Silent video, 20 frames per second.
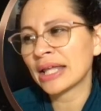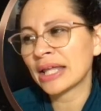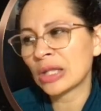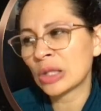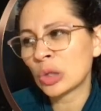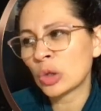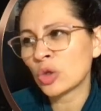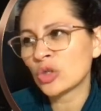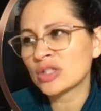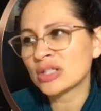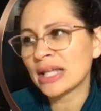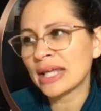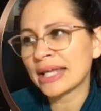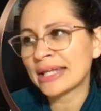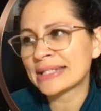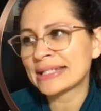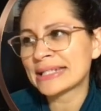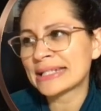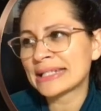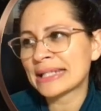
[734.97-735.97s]
it looks
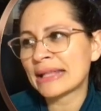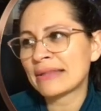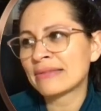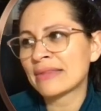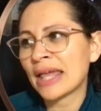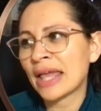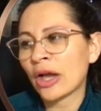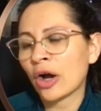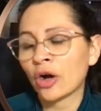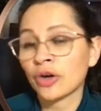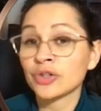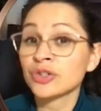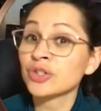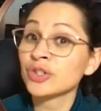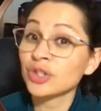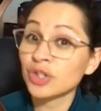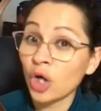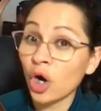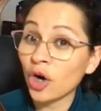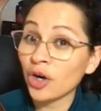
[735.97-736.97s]
like instead they are
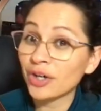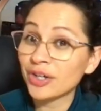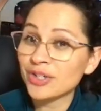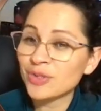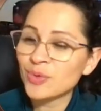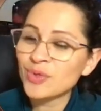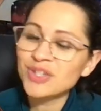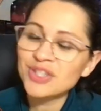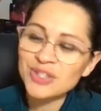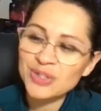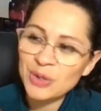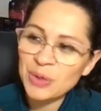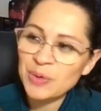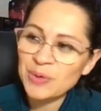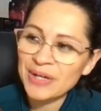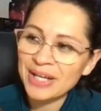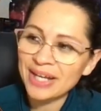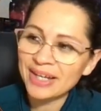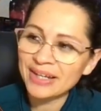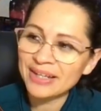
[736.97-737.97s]
stars, which is
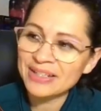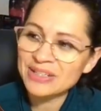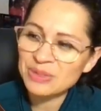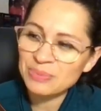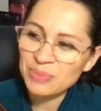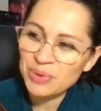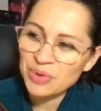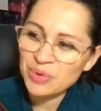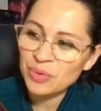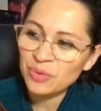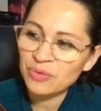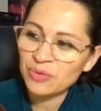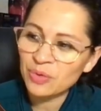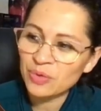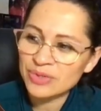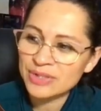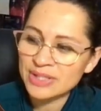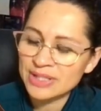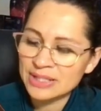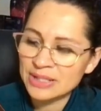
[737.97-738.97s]
okay. It's
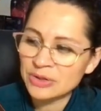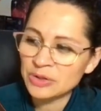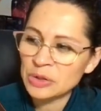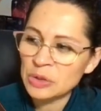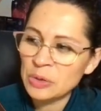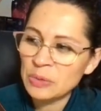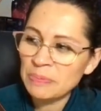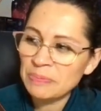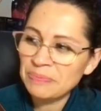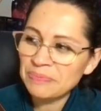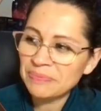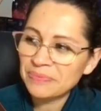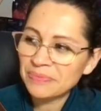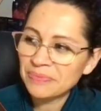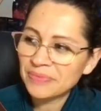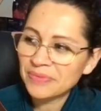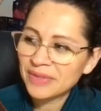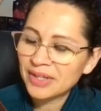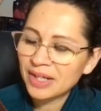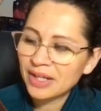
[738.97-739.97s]
beautiful still.
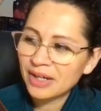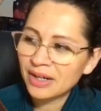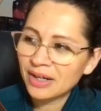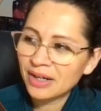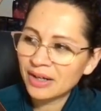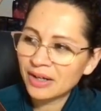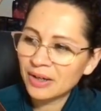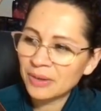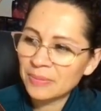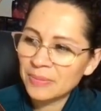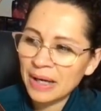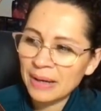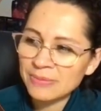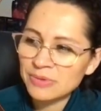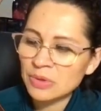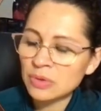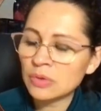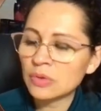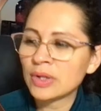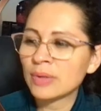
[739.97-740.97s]

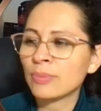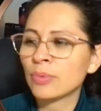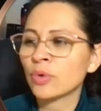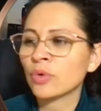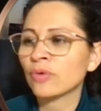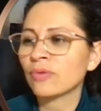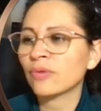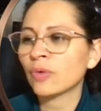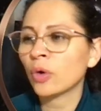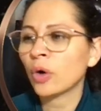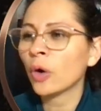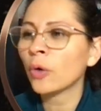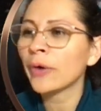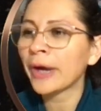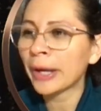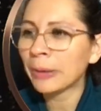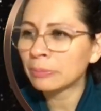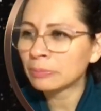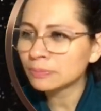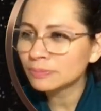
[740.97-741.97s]
Absolutely beautiful.
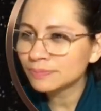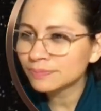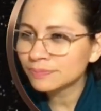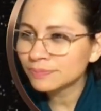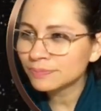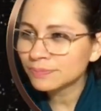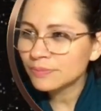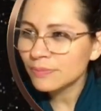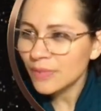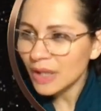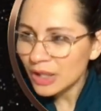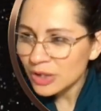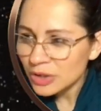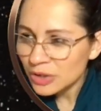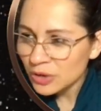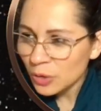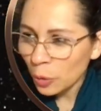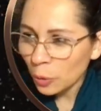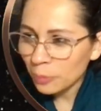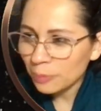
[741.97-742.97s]
Okay,
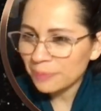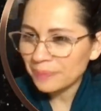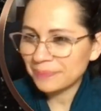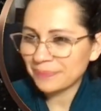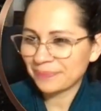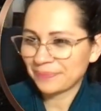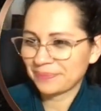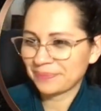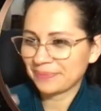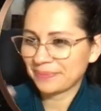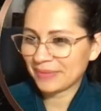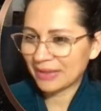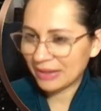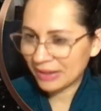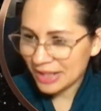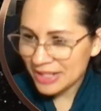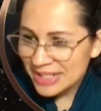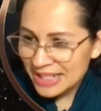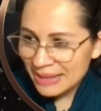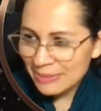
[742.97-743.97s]
so
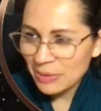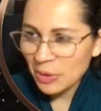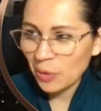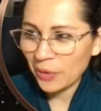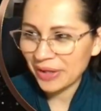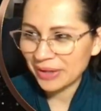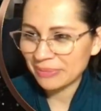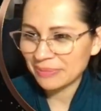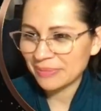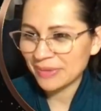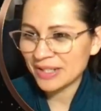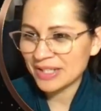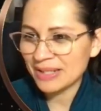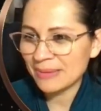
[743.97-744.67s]
let's keep going.